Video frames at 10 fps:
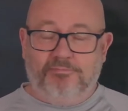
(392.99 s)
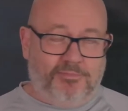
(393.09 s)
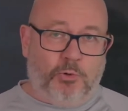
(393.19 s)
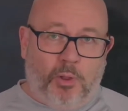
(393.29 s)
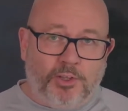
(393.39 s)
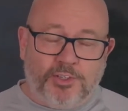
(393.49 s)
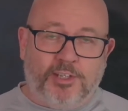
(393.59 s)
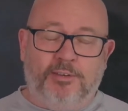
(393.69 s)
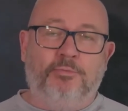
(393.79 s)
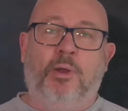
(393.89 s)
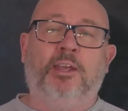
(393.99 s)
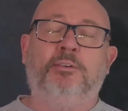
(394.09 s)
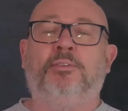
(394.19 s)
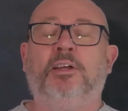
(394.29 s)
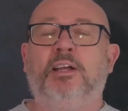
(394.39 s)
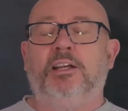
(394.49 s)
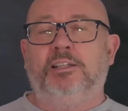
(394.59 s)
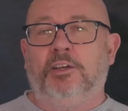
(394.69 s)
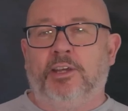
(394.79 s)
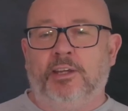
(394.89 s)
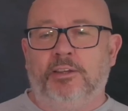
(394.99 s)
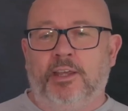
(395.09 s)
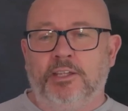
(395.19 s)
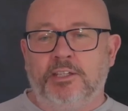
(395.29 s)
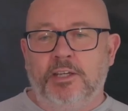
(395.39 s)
qualitative way of looking at this.